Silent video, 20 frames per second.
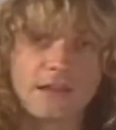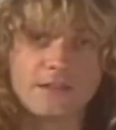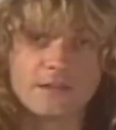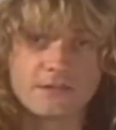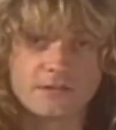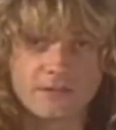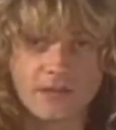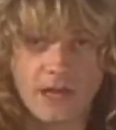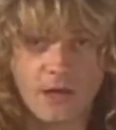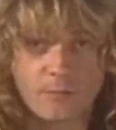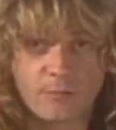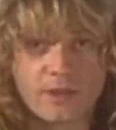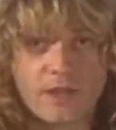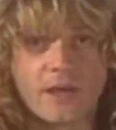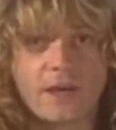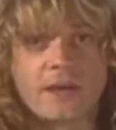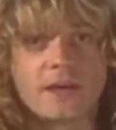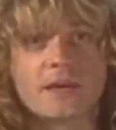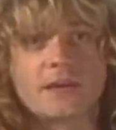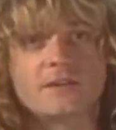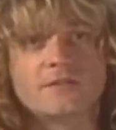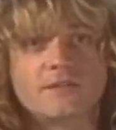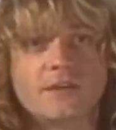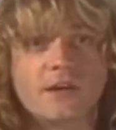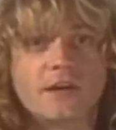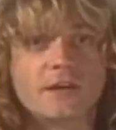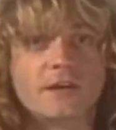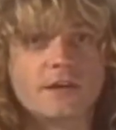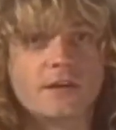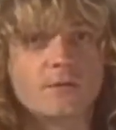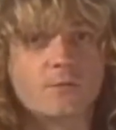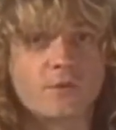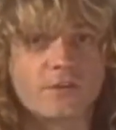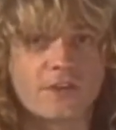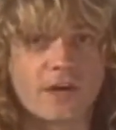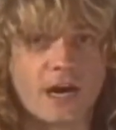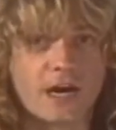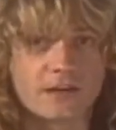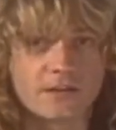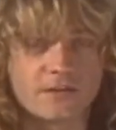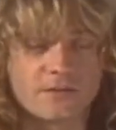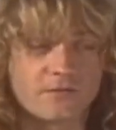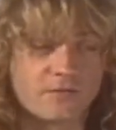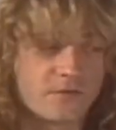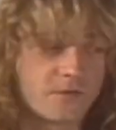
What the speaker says: of this style playing is done with octaves,